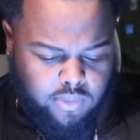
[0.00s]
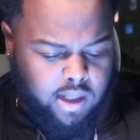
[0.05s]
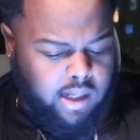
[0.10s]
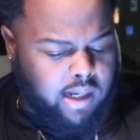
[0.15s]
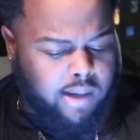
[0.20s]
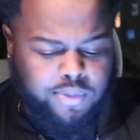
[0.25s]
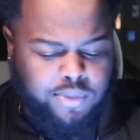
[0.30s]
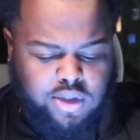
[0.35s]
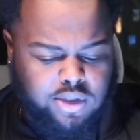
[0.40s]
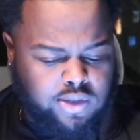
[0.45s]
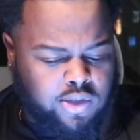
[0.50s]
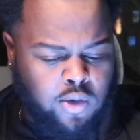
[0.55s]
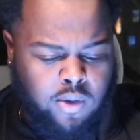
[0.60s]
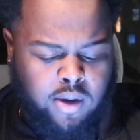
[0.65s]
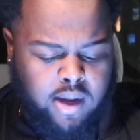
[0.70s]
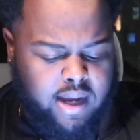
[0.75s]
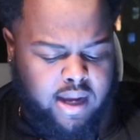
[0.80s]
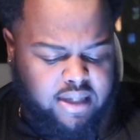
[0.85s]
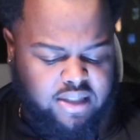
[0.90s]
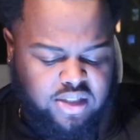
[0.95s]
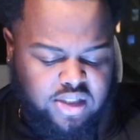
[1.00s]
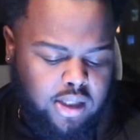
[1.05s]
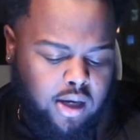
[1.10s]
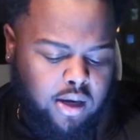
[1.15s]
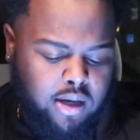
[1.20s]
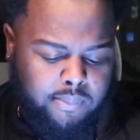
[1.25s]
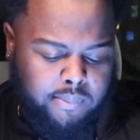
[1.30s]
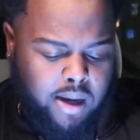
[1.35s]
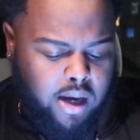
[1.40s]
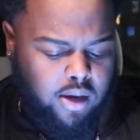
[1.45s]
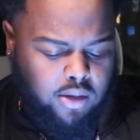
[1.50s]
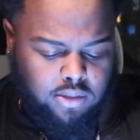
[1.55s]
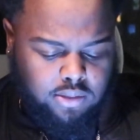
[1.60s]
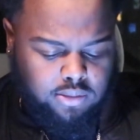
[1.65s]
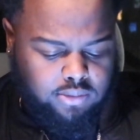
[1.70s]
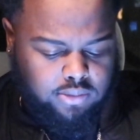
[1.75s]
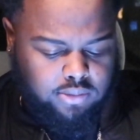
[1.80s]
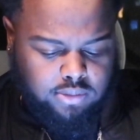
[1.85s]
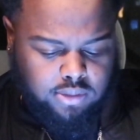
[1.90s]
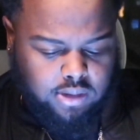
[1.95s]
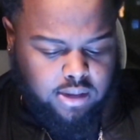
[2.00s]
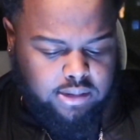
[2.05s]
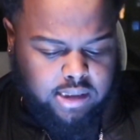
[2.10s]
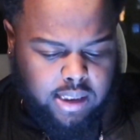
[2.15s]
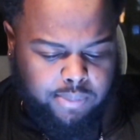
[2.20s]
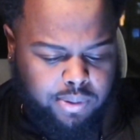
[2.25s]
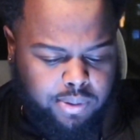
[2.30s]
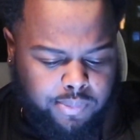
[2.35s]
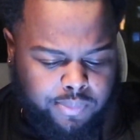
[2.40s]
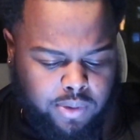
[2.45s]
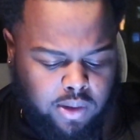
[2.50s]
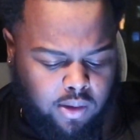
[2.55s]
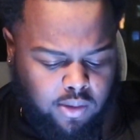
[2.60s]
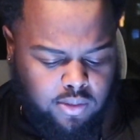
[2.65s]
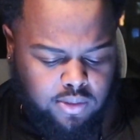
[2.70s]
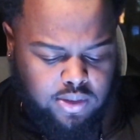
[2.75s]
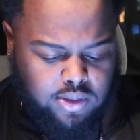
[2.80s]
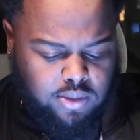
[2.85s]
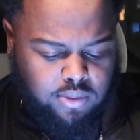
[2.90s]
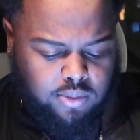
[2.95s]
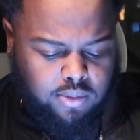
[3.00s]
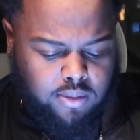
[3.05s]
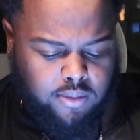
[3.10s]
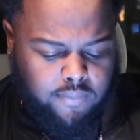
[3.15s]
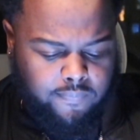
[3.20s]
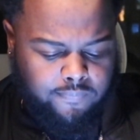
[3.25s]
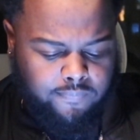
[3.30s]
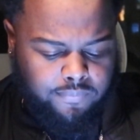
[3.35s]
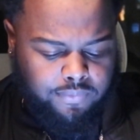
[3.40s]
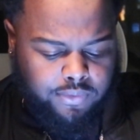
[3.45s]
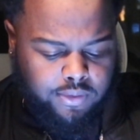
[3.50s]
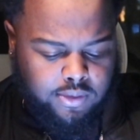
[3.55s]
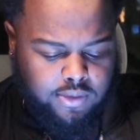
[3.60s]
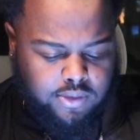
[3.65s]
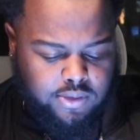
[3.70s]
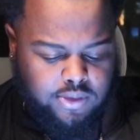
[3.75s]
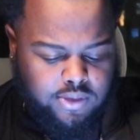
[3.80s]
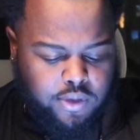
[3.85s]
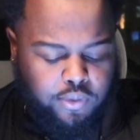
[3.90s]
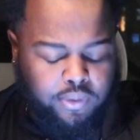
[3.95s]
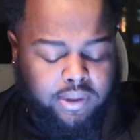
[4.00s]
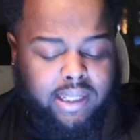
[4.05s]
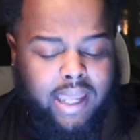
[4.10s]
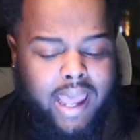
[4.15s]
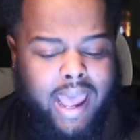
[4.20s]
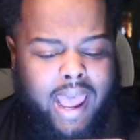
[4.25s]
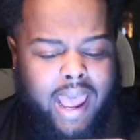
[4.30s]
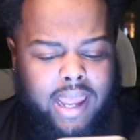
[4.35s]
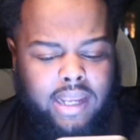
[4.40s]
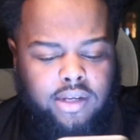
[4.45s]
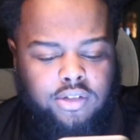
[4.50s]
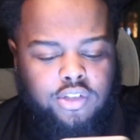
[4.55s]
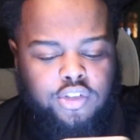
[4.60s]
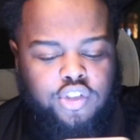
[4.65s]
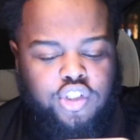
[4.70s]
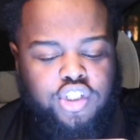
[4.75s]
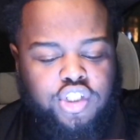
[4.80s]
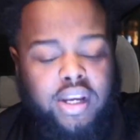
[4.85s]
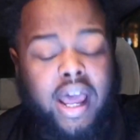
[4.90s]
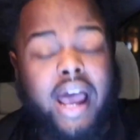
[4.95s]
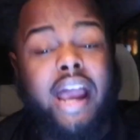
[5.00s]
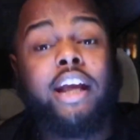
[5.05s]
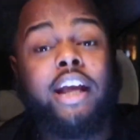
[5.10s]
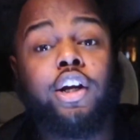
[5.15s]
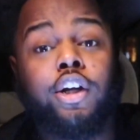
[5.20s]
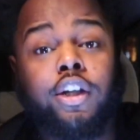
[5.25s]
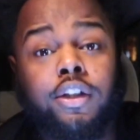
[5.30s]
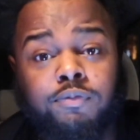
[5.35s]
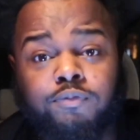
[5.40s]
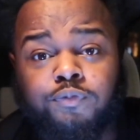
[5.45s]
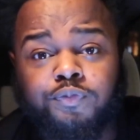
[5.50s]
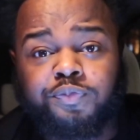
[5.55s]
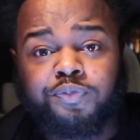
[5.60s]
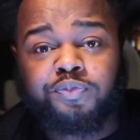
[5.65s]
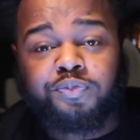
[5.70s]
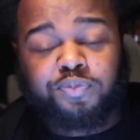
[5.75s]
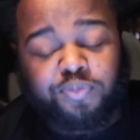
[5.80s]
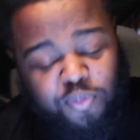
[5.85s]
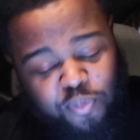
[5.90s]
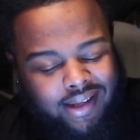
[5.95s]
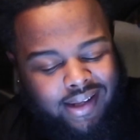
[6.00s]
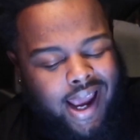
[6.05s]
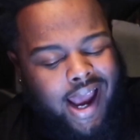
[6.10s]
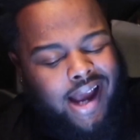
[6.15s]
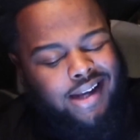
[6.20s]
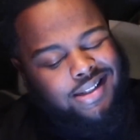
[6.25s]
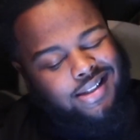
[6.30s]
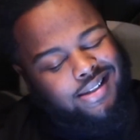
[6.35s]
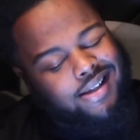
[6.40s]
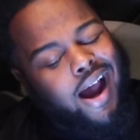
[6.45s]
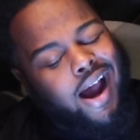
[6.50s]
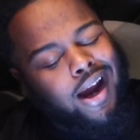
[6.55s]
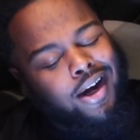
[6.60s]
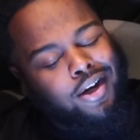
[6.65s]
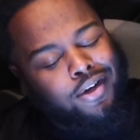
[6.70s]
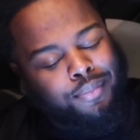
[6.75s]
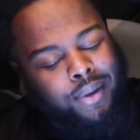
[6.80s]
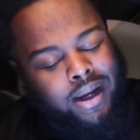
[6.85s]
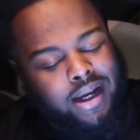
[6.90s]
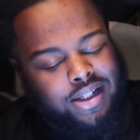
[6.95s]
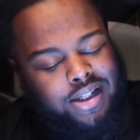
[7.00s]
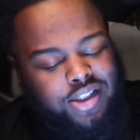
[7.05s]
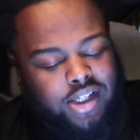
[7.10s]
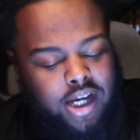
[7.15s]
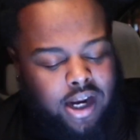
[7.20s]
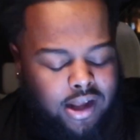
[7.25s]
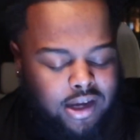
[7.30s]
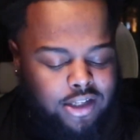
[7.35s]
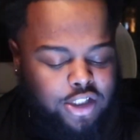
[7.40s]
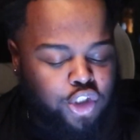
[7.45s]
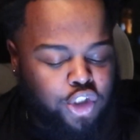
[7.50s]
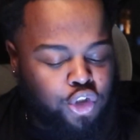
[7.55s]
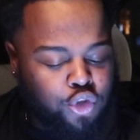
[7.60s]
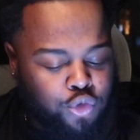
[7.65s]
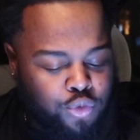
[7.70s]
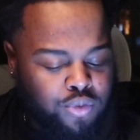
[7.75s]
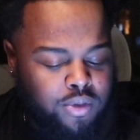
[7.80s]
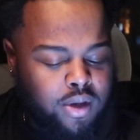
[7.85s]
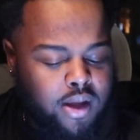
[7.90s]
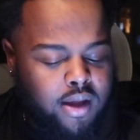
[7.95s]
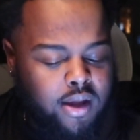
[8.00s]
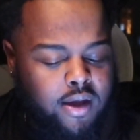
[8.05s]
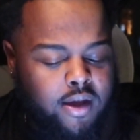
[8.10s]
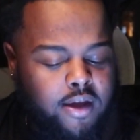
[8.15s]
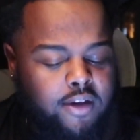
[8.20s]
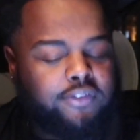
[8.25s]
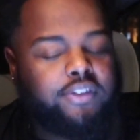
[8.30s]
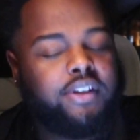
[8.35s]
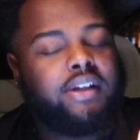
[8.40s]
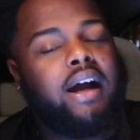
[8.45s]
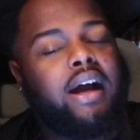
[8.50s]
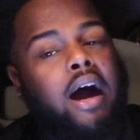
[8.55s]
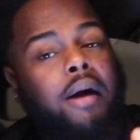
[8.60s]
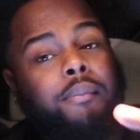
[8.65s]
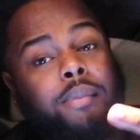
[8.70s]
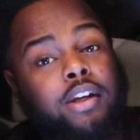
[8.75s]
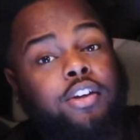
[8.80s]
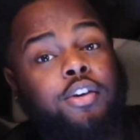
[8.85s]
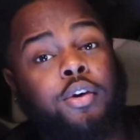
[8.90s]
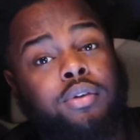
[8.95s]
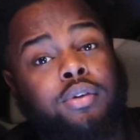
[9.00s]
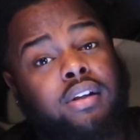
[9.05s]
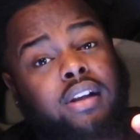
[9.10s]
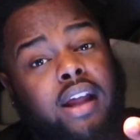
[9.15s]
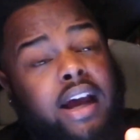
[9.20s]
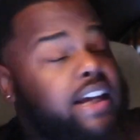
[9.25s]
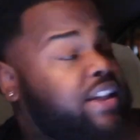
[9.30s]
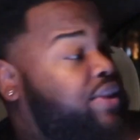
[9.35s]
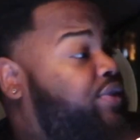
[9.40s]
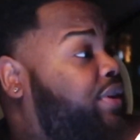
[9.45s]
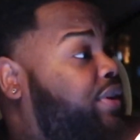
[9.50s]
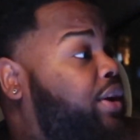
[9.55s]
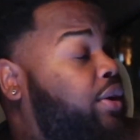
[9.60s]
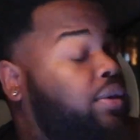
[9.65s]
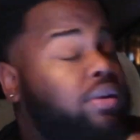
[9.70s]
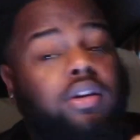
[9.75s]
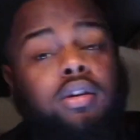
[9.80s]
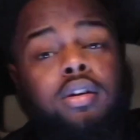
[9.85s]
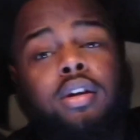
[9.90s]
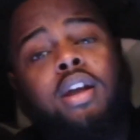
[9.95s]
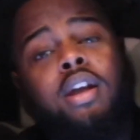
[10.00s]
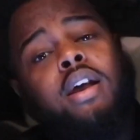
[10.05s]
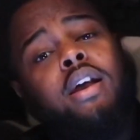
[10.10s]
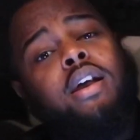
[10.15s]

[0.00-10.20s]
And I'm gonna just go ahead and shout them out because they put me on to it. So Kat Schneider, Kat Schneider, man, shout out to you for commenting on the last video. Look,